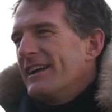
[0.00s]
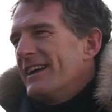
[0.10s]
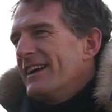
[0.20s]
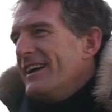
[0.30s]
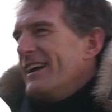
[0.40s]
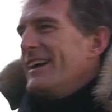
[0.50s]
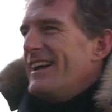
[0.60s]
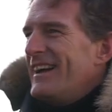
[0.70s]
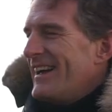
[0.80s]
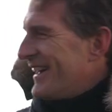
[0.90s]
yeah.
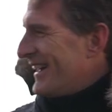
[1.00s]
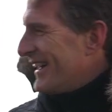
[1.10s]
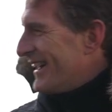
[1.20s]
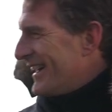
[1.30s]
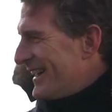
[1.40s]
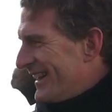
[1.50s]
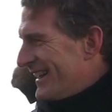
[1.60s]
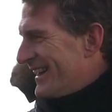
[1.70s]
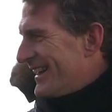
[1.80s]
So a very important part,